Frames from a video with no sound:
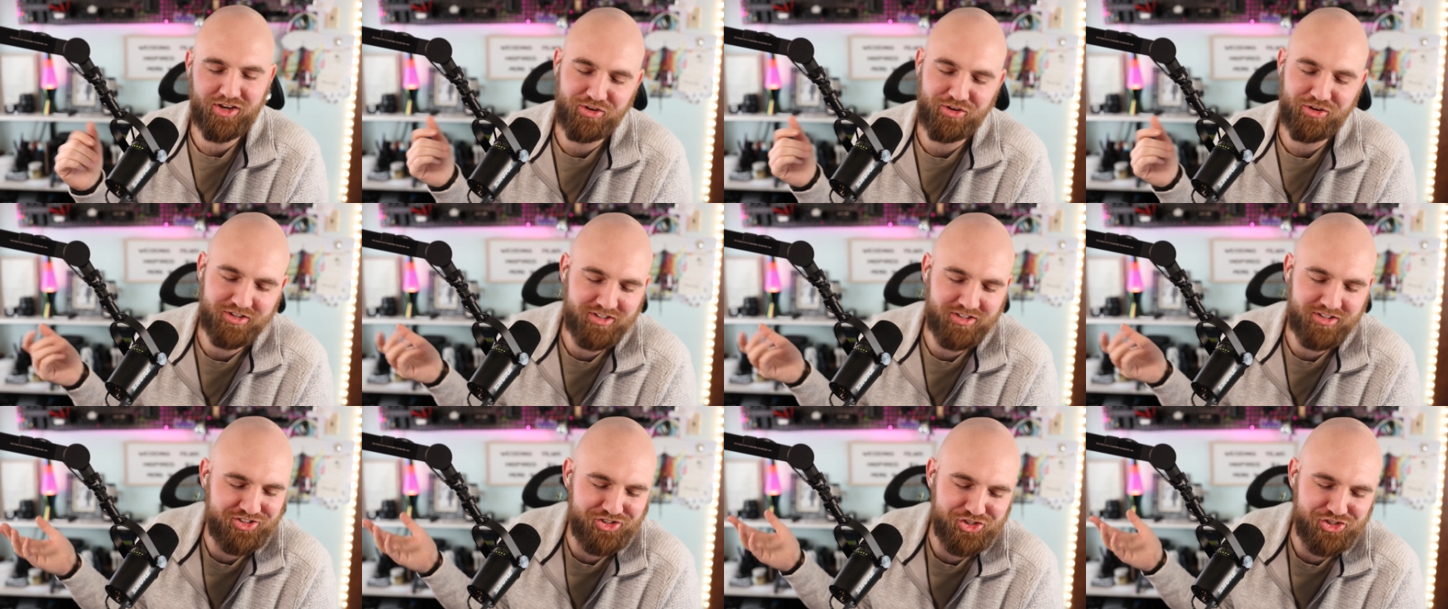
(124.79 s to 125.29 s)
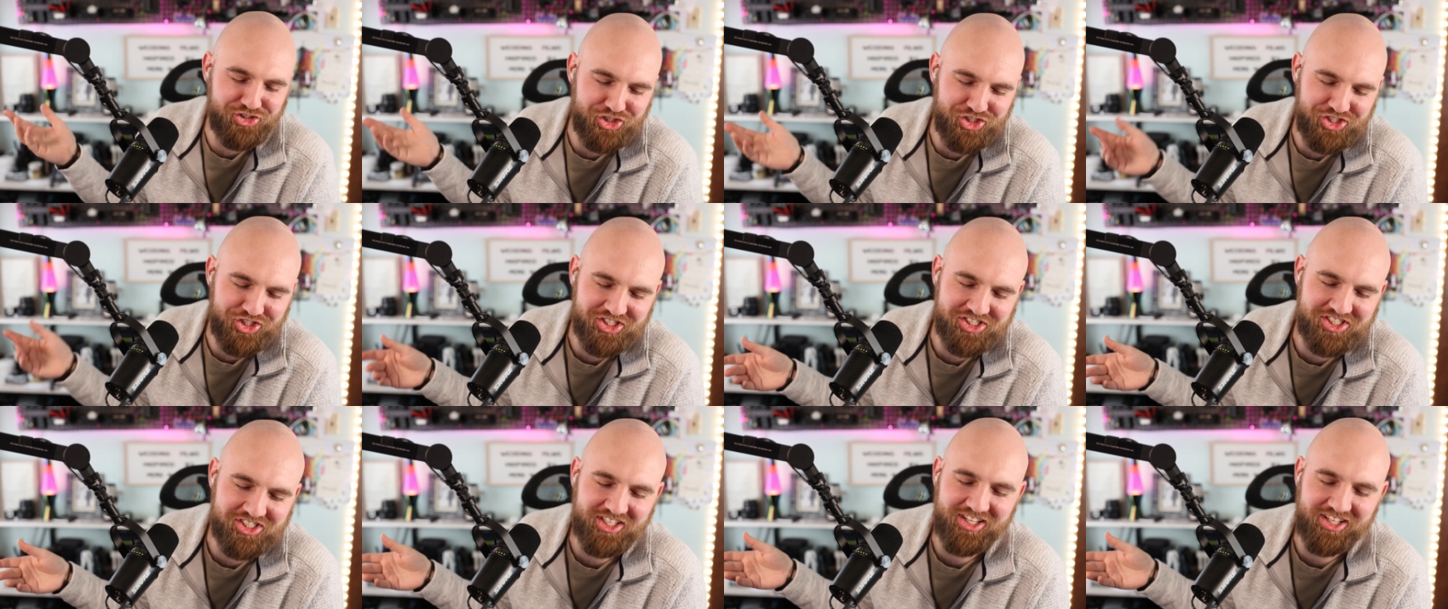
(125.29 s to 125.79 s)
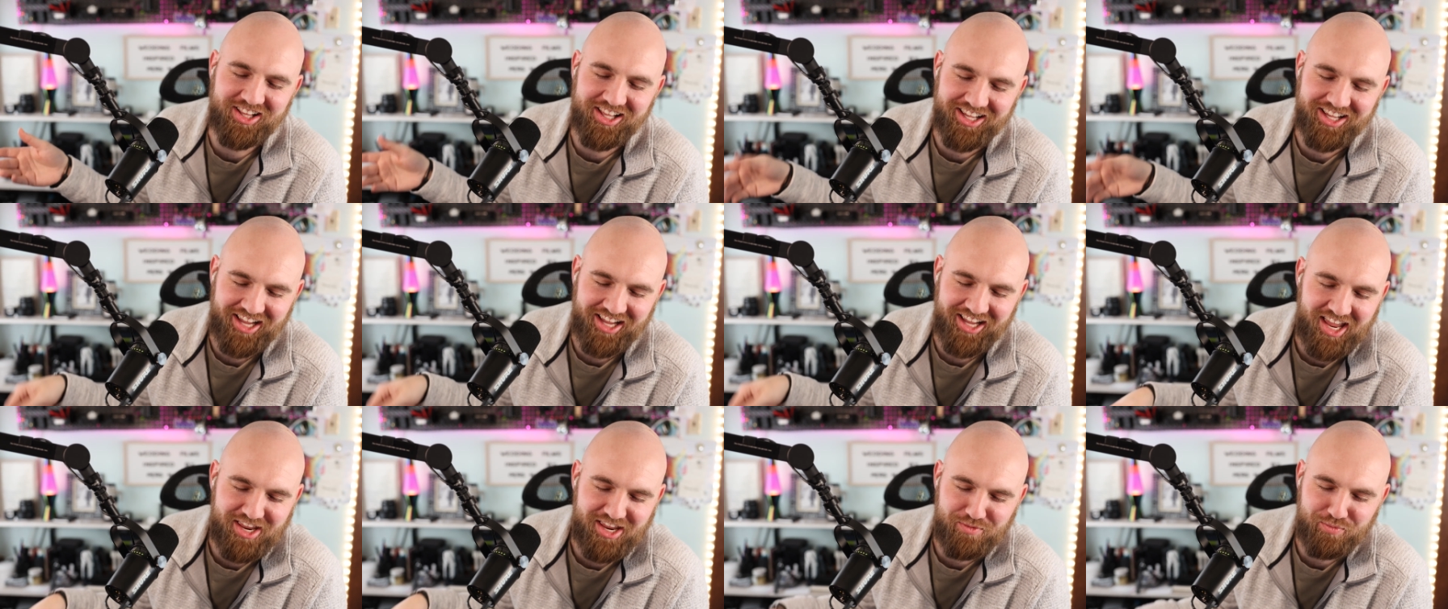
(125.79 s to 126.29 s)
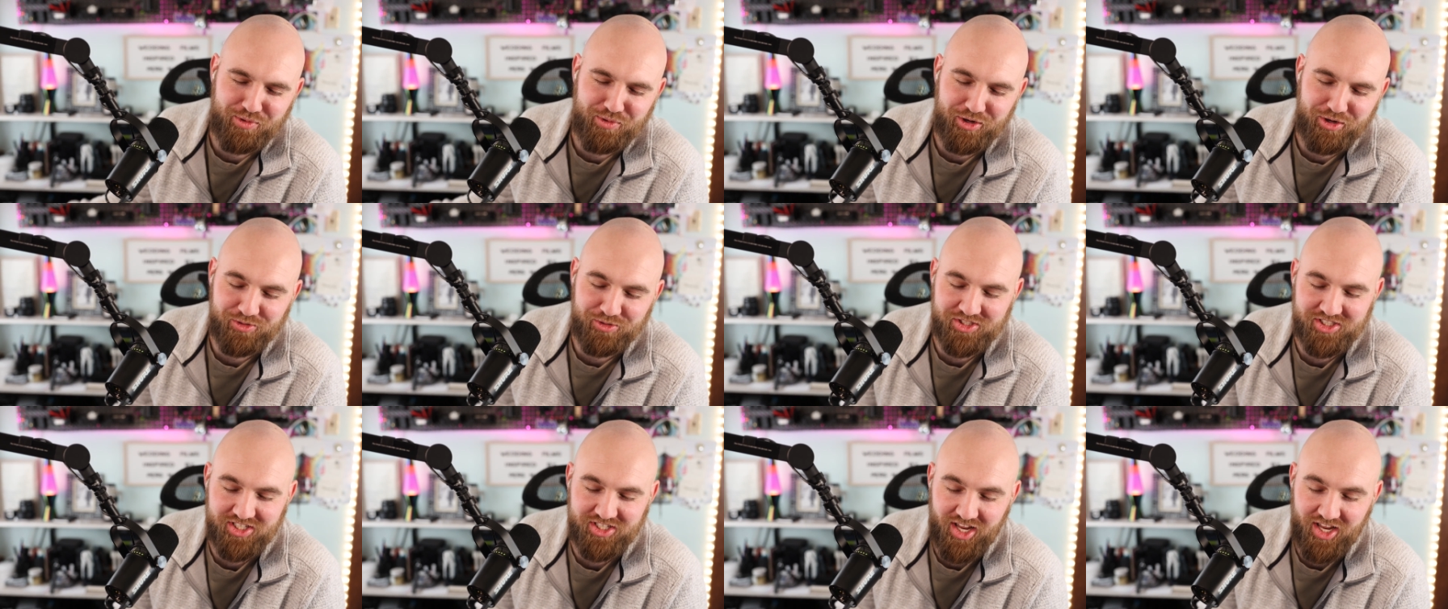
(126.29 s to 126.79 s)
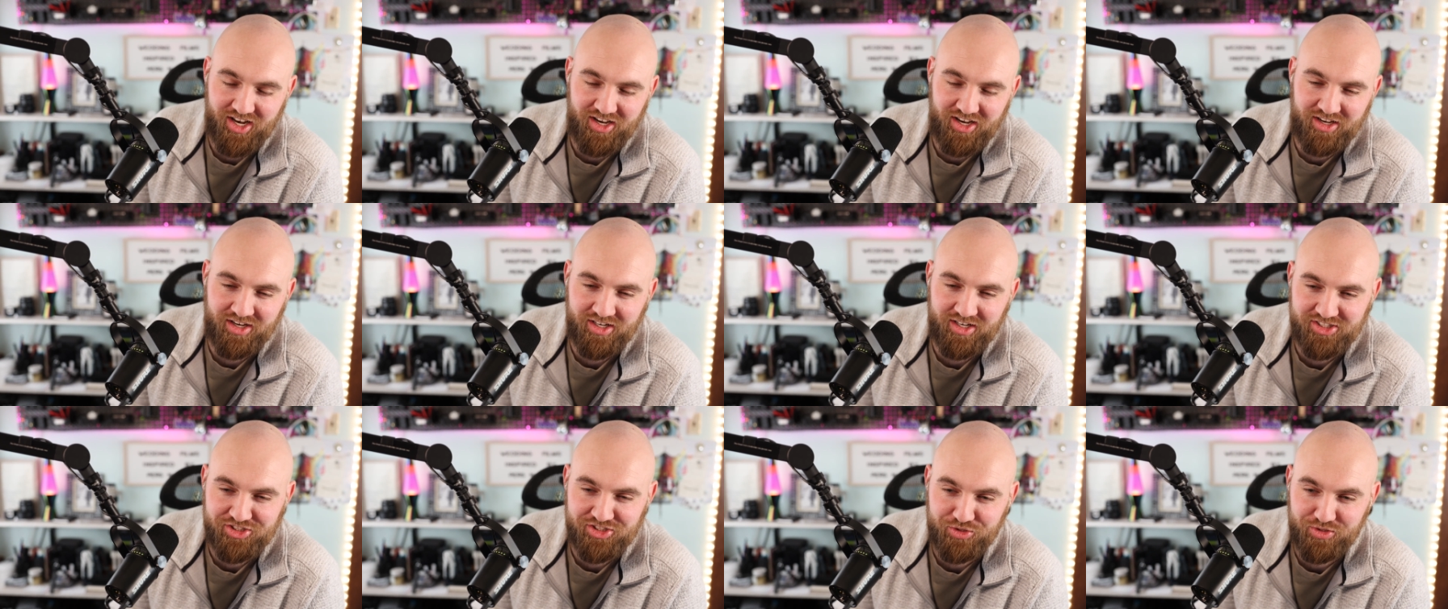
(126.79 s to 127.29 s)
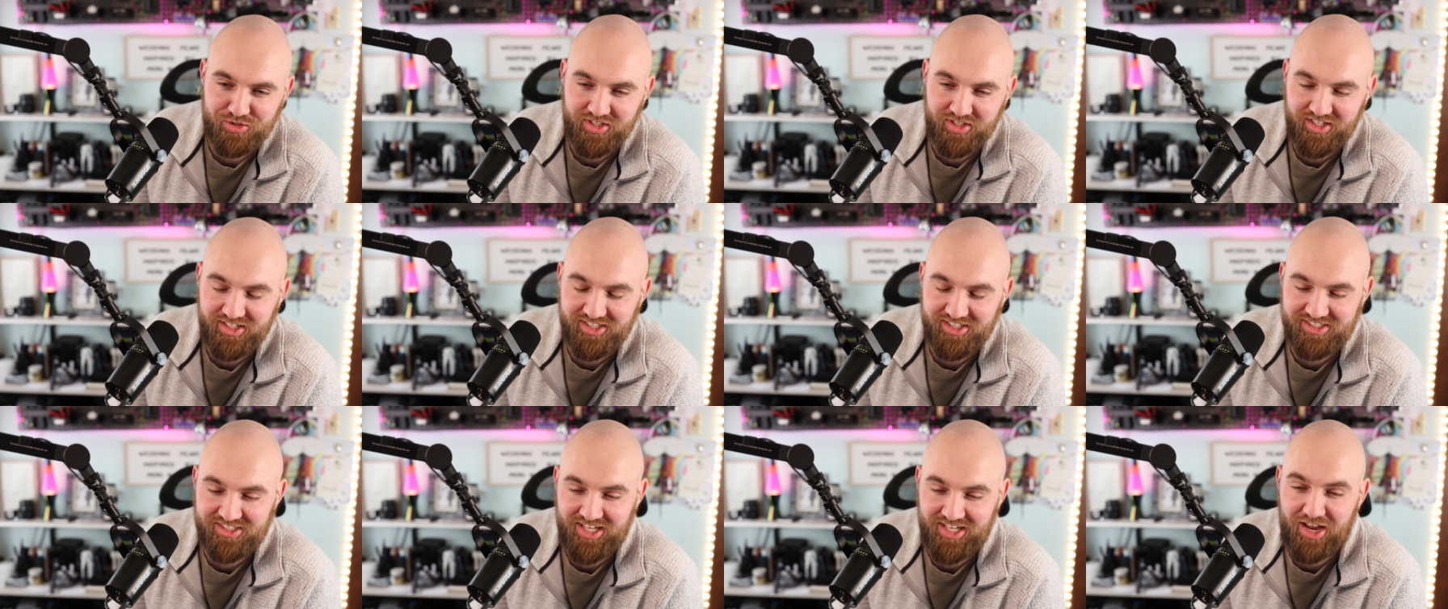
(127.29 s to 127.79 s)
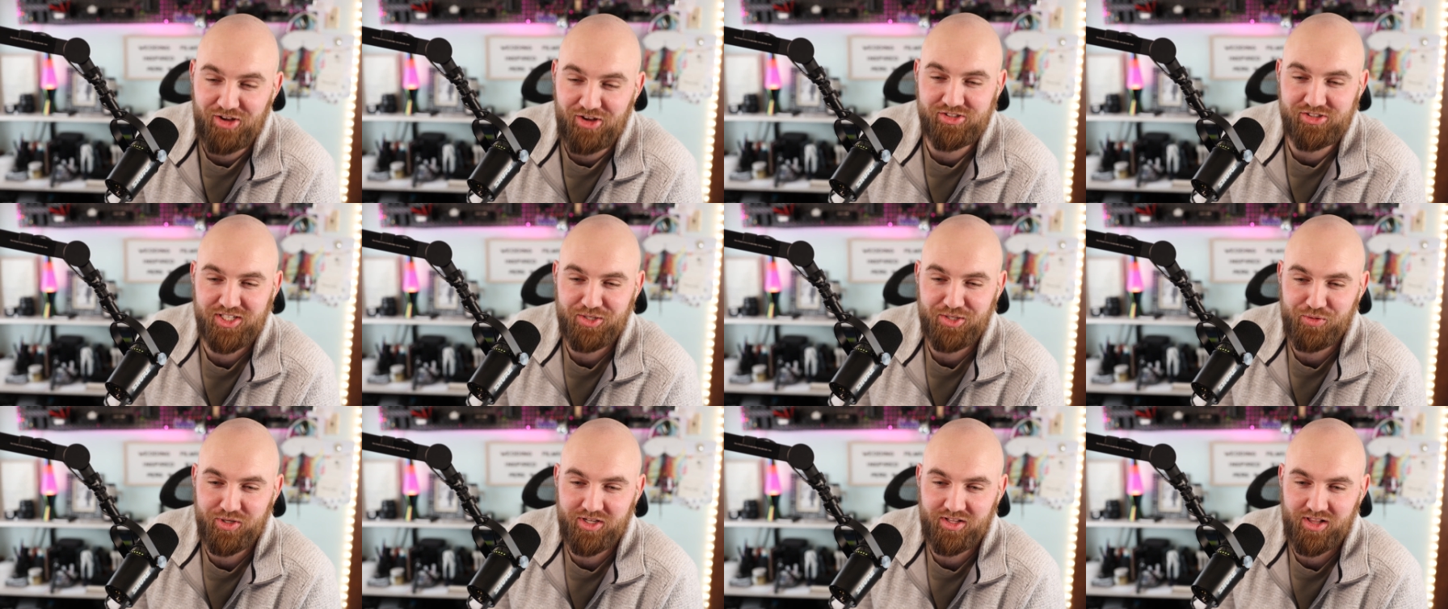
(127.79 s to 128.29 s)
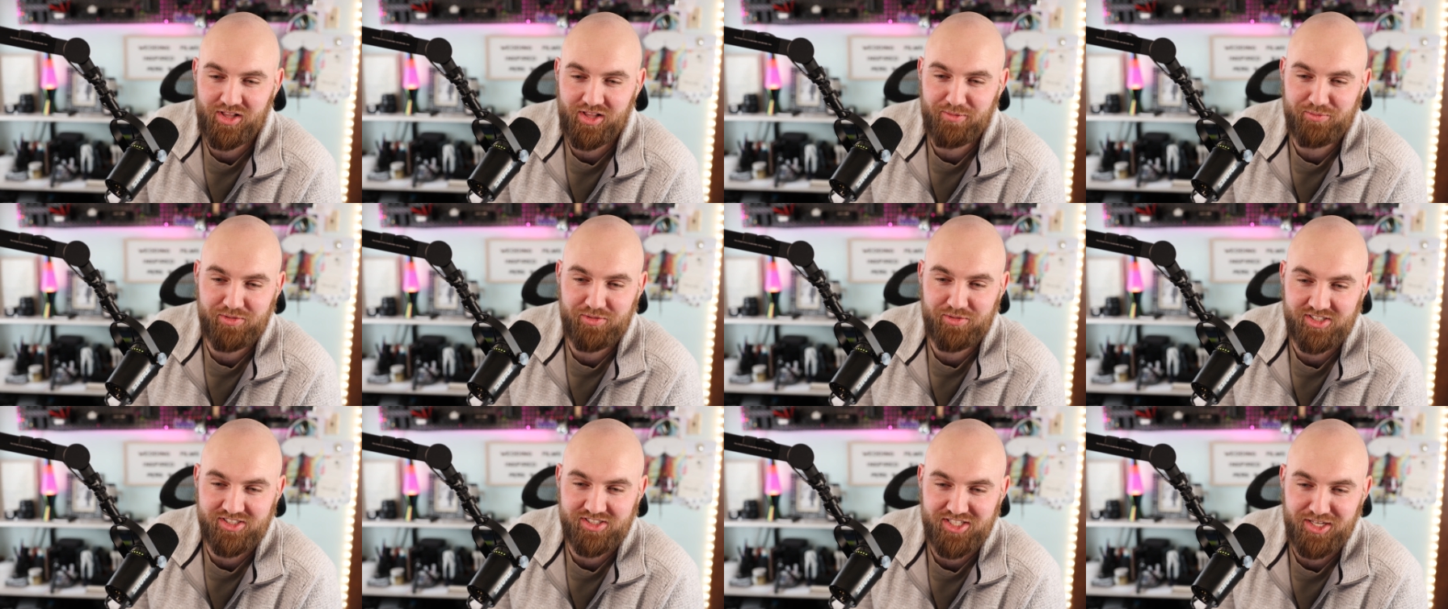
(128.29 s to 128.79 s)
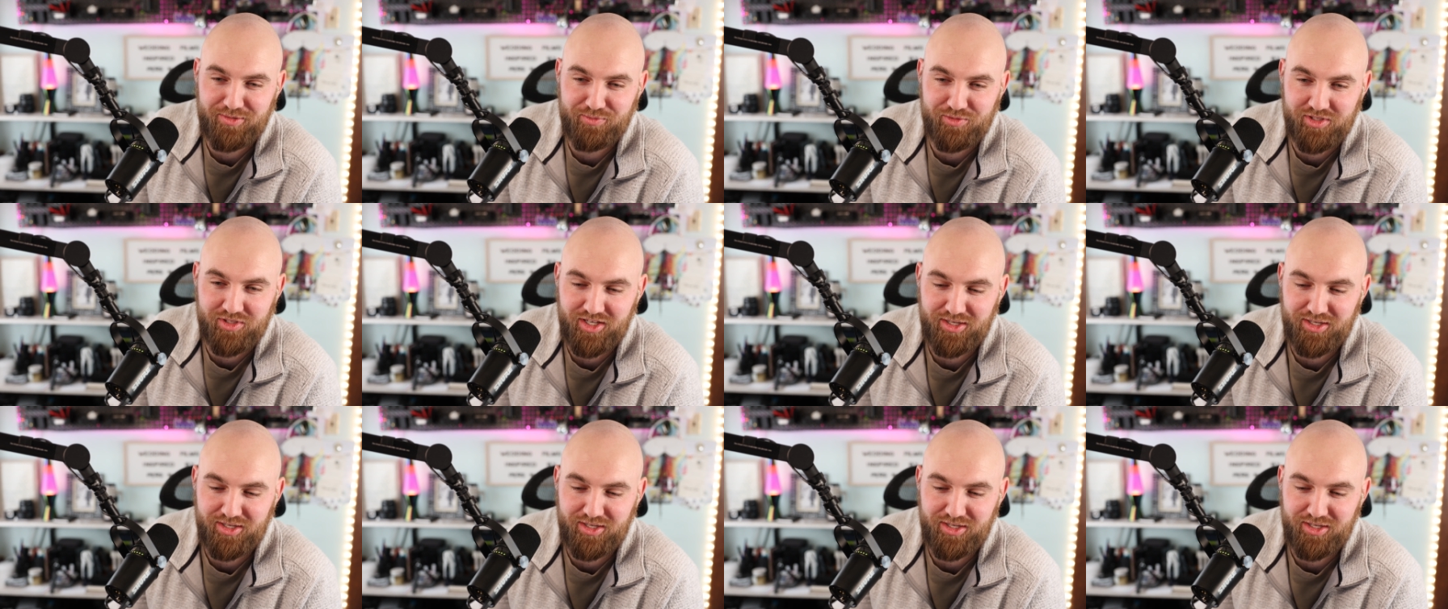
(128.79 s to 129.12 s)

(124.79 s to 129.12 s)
You, you should just like in post edit it so that it sounds like we clapped at the same time.